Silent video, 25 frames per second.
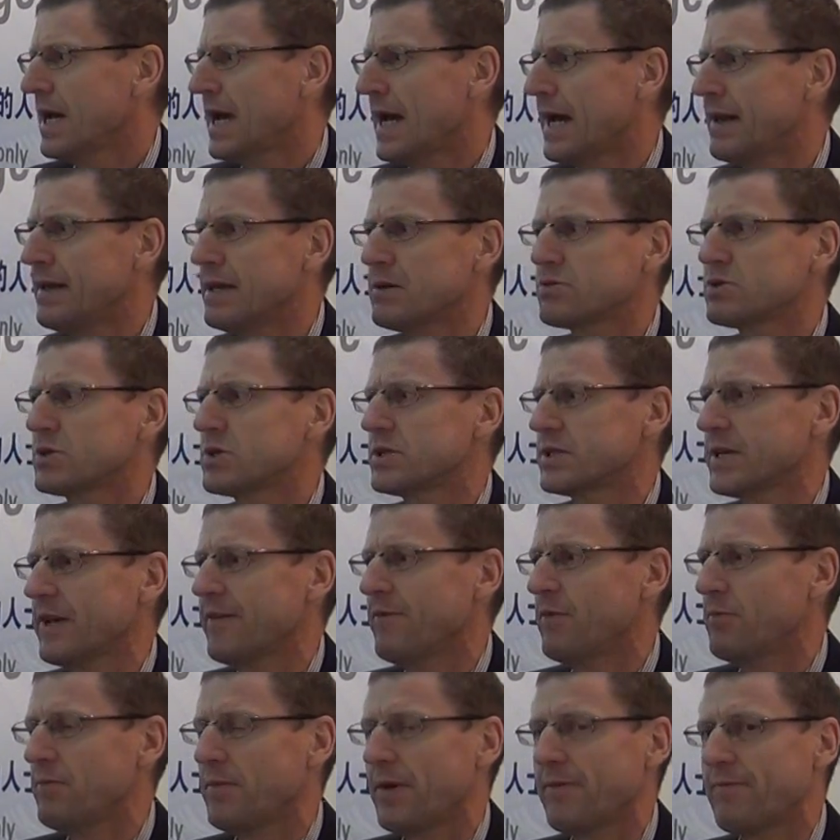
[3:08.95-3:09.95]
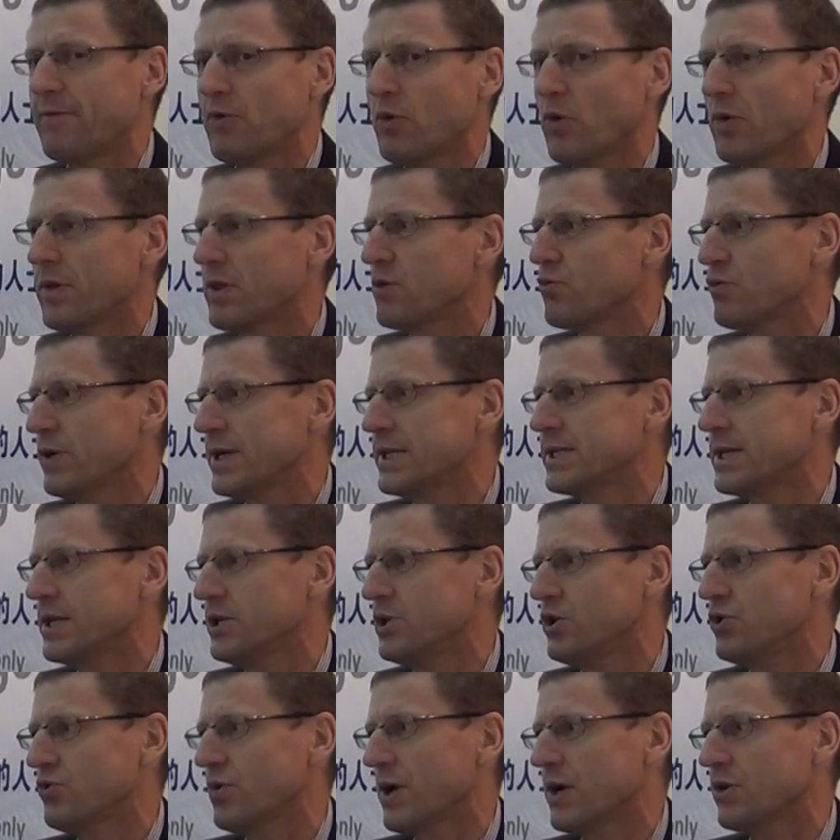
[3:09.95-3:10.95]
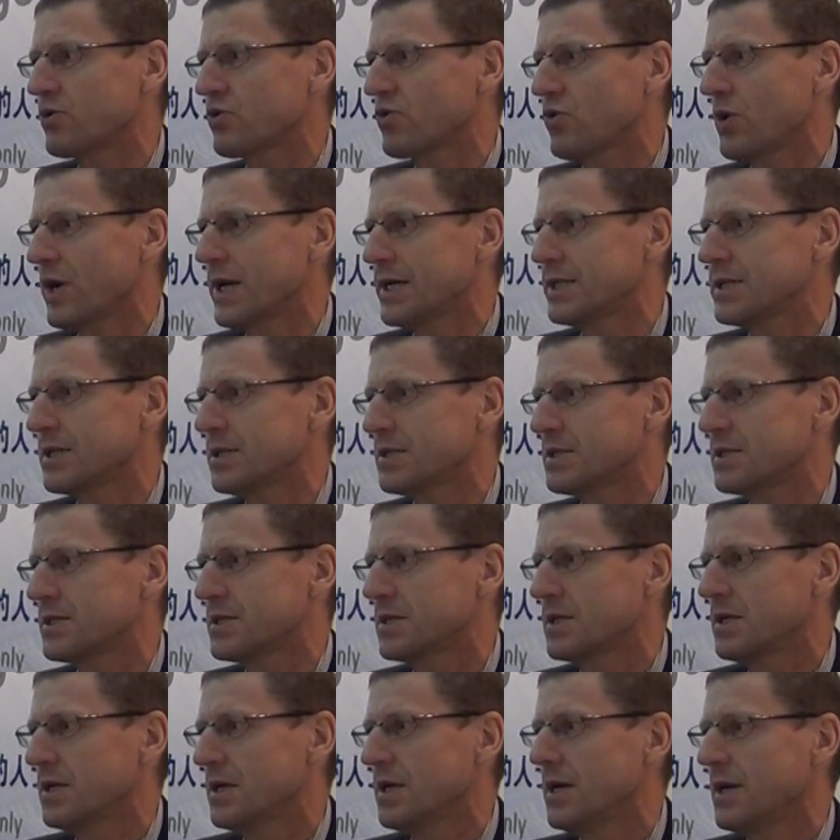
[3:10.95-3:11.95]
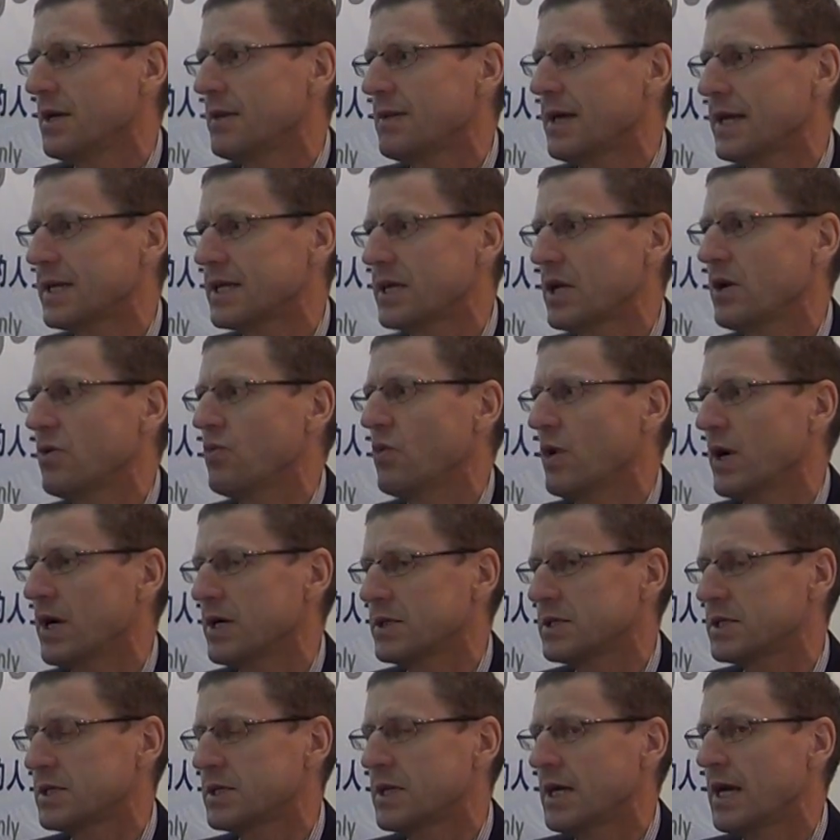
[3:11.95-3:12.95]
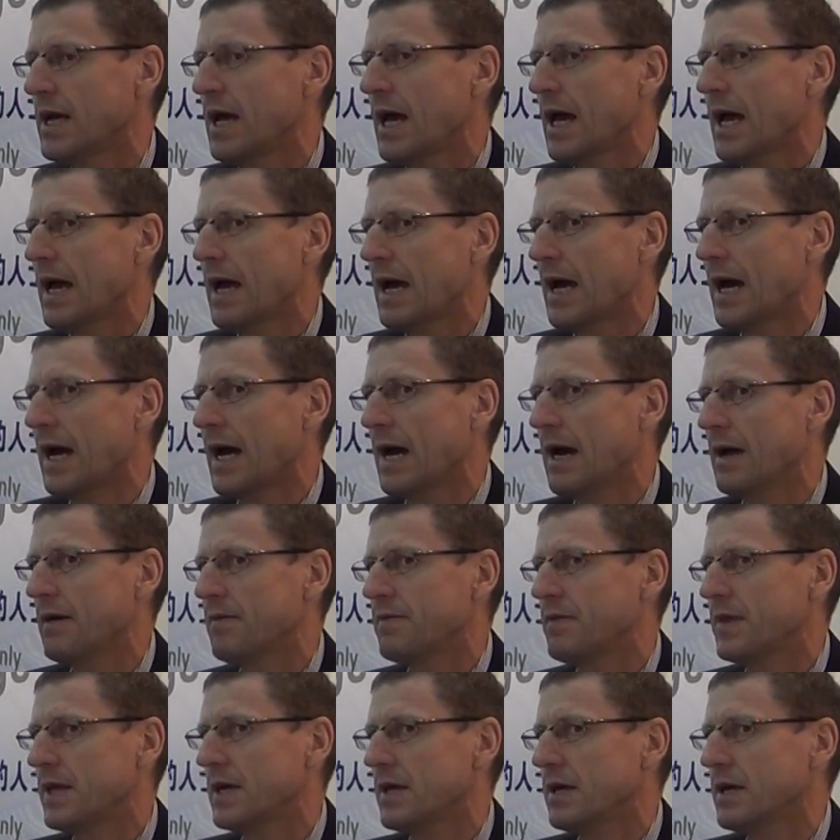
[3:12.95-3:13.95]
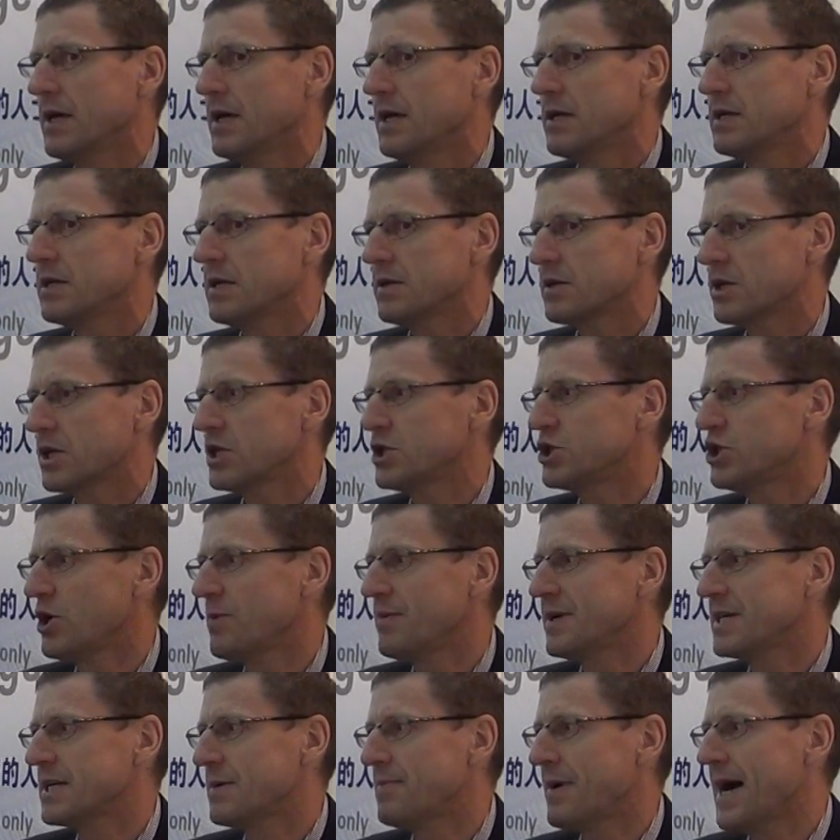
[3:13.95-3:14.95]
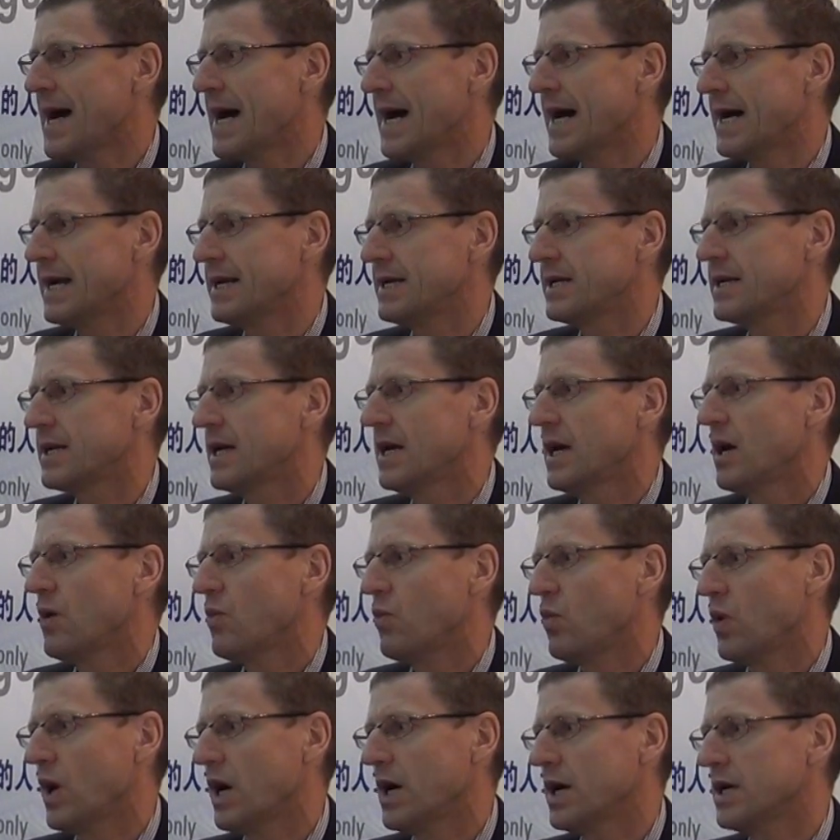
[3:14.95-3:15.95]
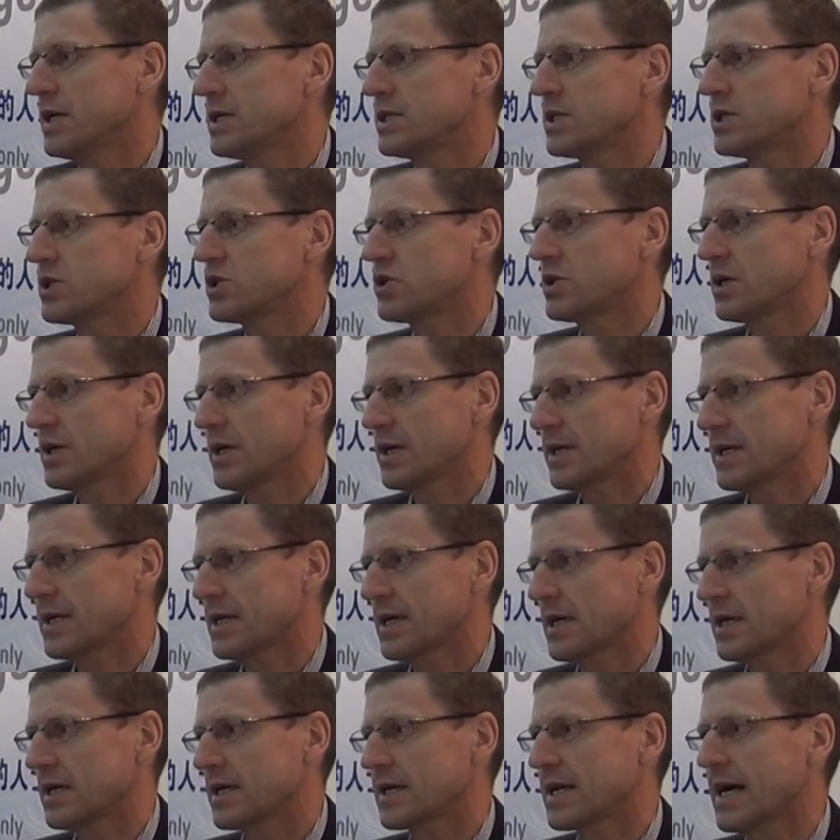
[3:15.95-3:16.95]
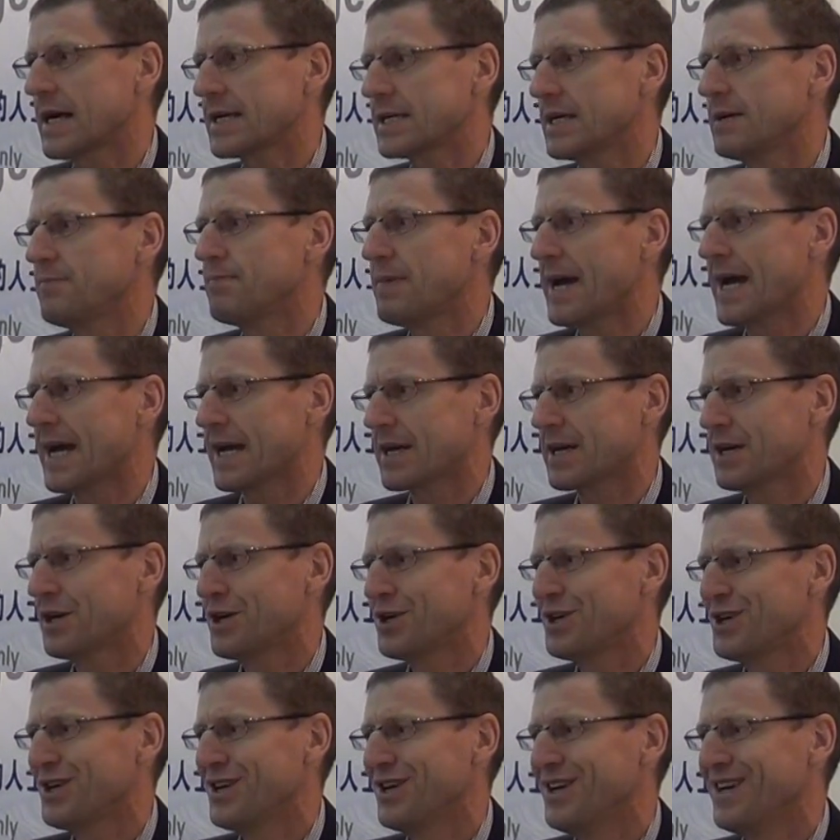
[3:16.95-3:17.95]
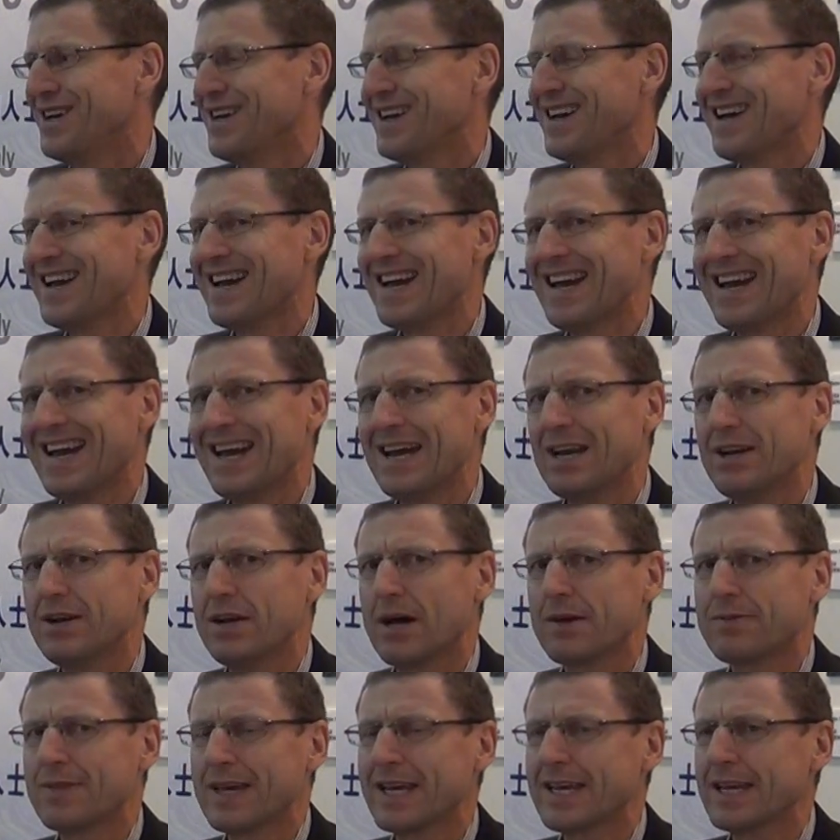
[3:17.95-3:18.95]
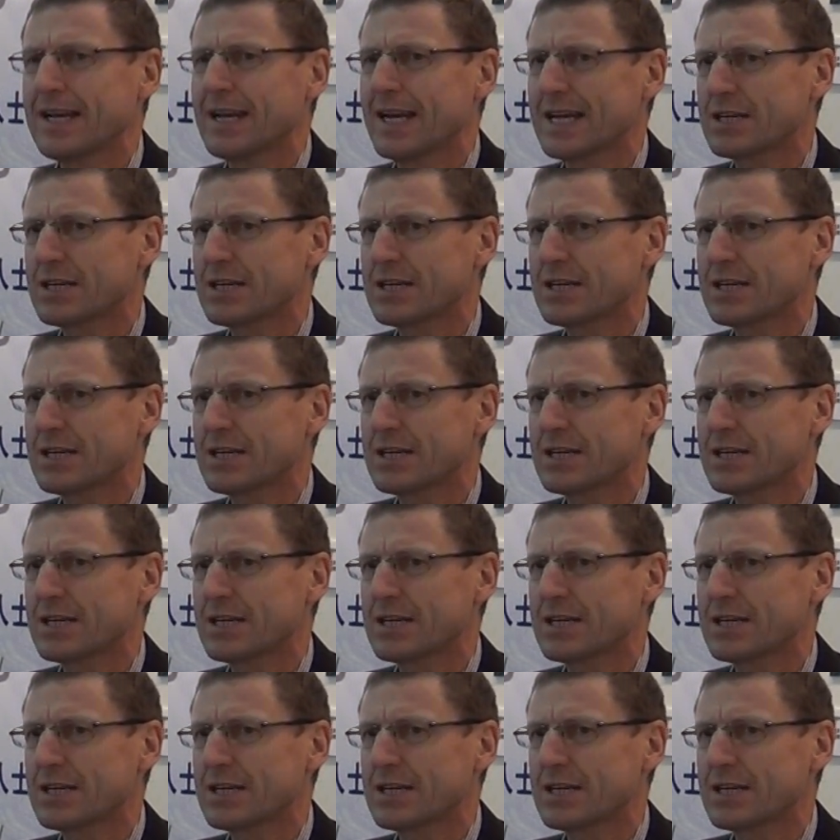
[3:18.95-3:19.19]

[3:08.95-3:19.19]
And this was even before the recent euro crisis, that there was the consumer demand was cutting back. And I think in